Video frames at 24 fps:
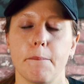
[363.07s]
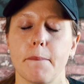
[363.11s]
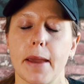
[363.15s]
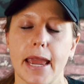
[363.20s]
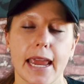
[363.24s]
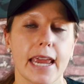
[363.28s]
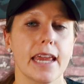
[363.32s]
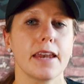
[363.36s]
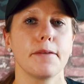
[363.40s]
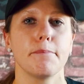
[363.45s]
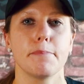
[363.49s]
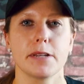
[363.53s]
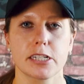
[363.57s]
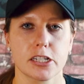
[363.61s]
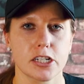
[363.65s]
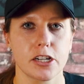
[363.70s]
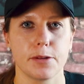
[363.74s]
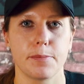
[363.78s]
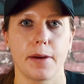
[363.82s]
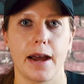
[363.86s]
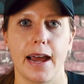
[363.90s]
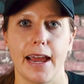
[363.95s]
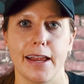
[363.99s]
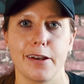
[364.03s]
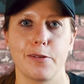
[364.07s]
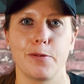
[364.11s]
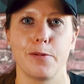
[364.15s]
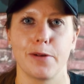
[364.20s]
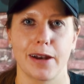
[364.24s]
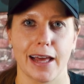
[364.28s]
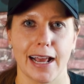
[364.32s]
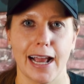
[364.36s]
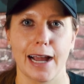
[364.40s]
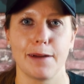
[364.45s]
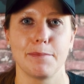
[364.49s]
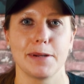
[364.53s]
A main mission of mine
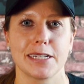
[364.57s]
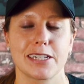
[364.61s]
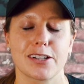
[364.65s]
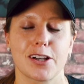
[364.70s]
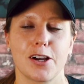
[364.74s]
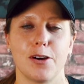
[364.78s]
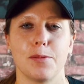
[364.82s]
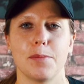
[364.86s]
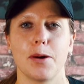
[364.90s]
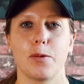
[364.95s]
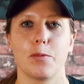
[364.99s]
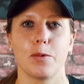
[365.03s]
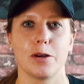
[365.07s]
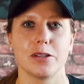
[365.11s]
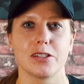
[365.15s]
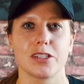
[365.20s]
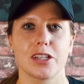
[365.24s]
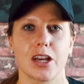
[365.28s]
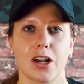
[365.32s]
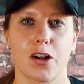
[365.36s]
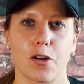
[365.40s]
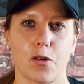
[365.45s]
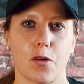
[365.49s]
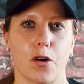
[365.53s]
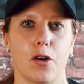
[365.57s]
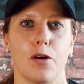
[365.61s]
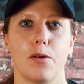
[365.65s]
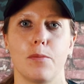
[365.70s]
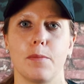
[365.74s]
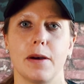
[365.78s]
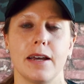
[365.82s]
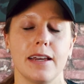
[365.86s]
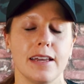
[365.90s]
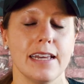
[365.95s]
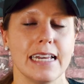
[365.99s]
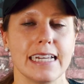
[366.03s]
when I got my Tacoma was
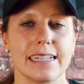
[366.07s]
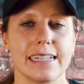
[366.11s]
chrome